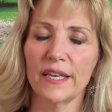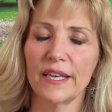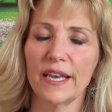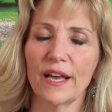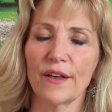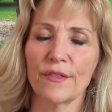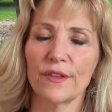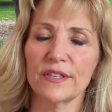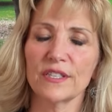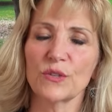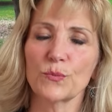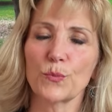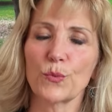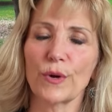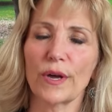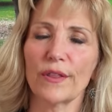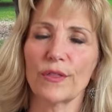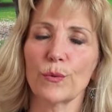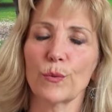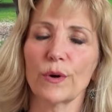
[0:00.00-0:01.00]
Now this
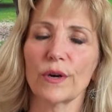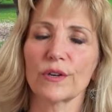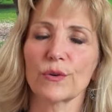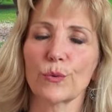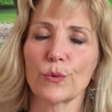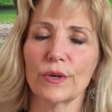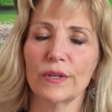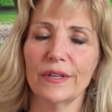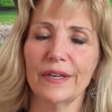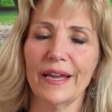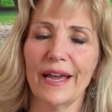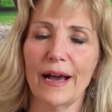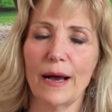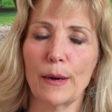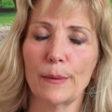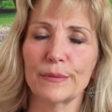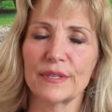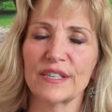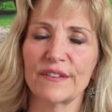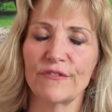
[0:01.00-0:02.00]
breath work really
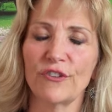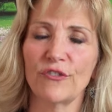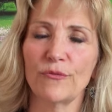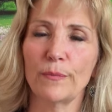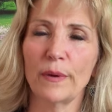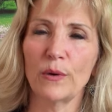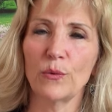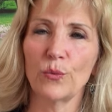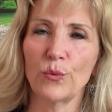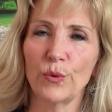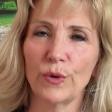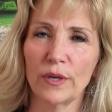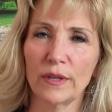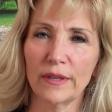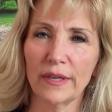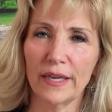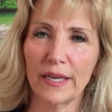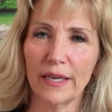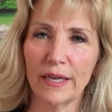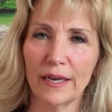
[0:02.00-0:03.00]
helps if you've been
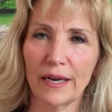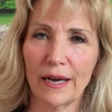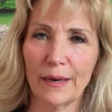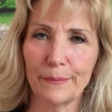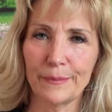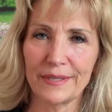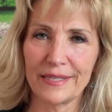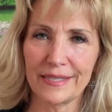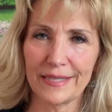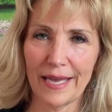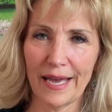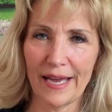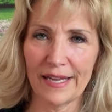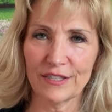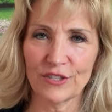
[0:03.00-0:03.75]
really upset.